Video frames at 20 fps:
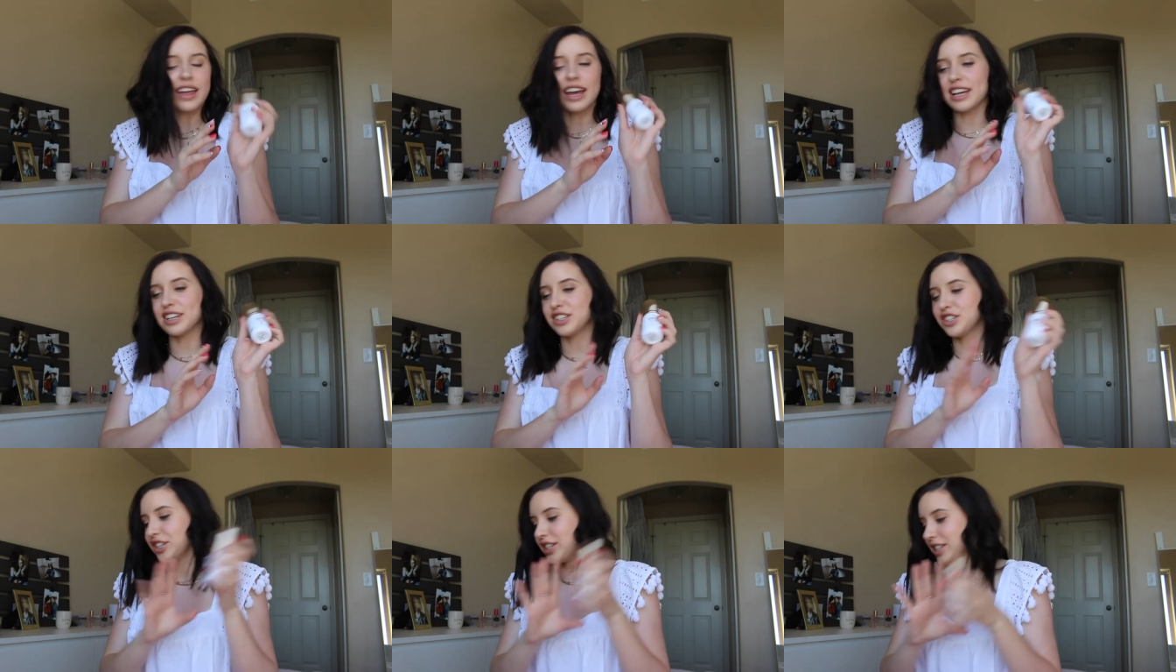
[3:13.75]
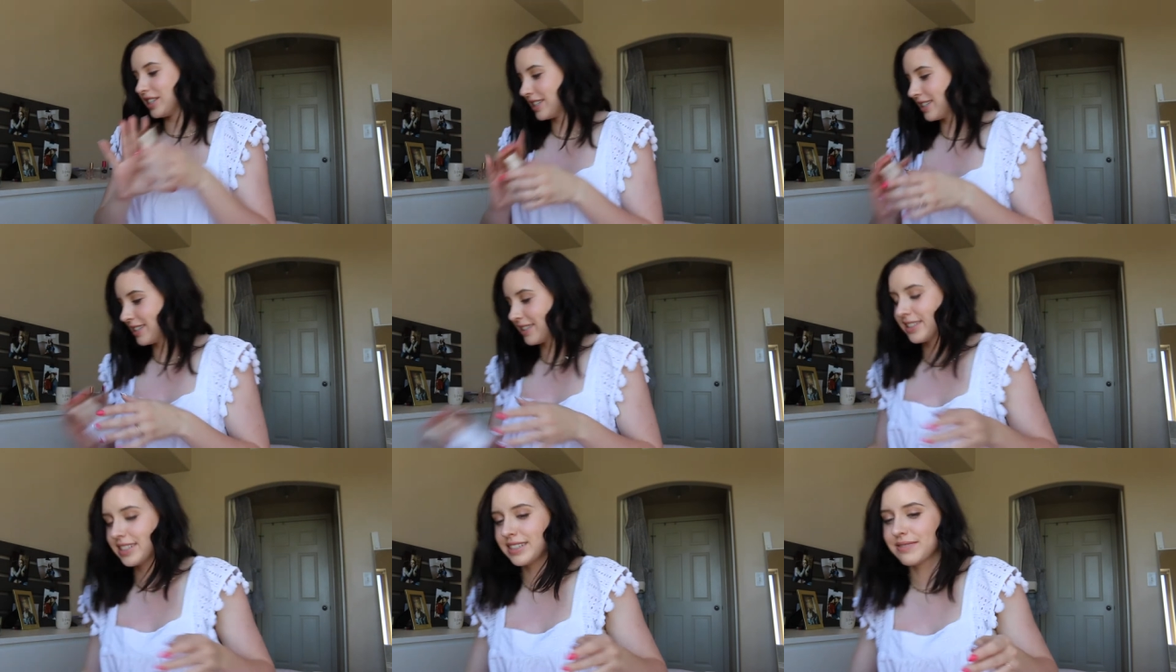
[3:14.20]

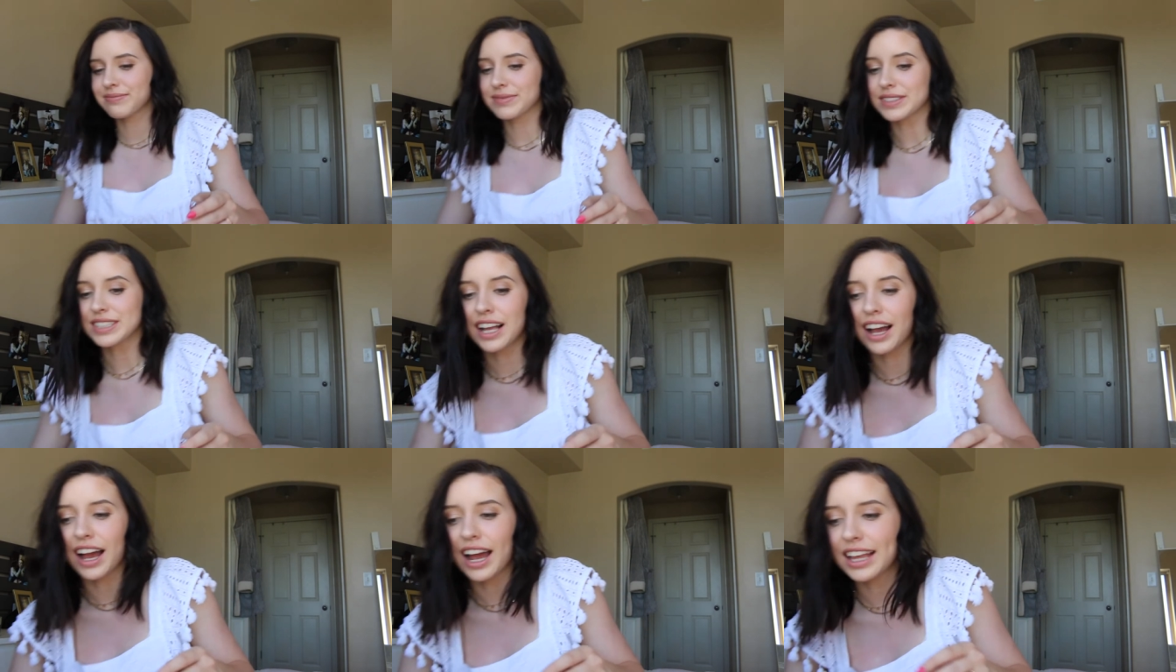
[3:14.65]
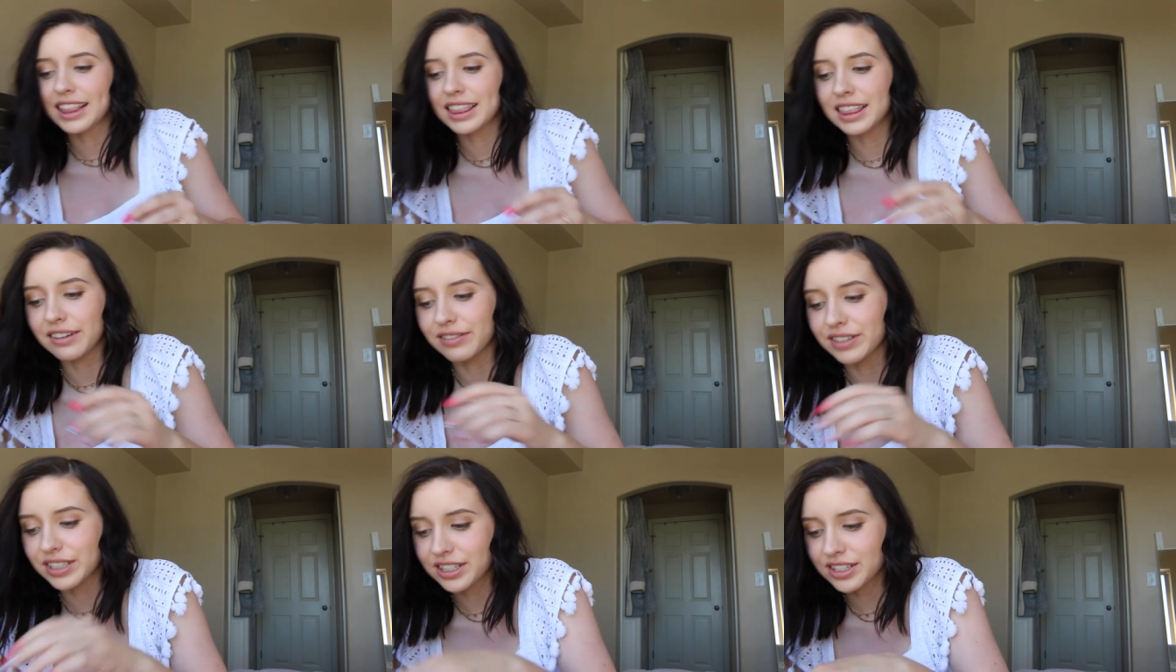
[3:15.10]
I
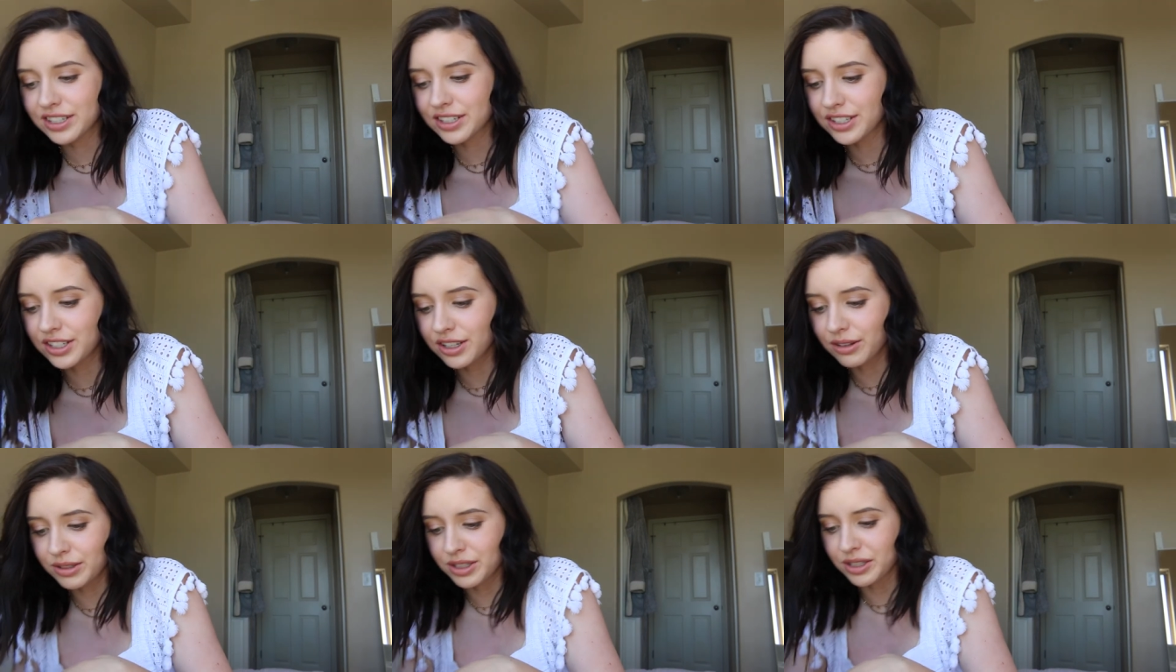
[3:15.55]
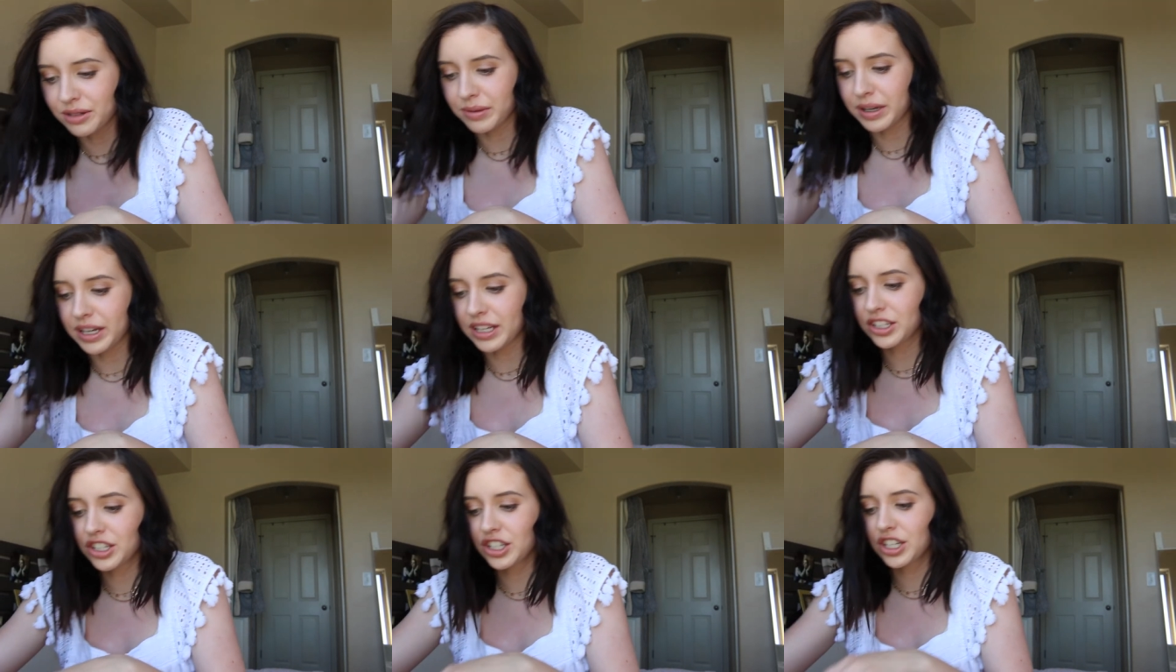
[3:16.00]
love it so, so
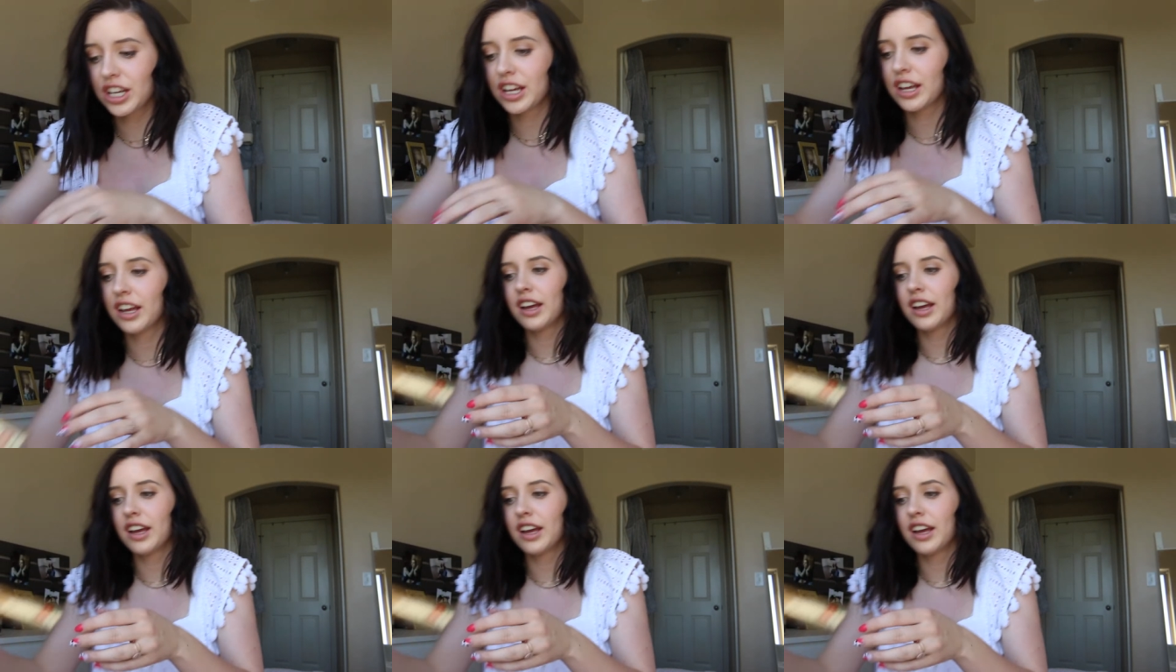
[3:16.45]
much.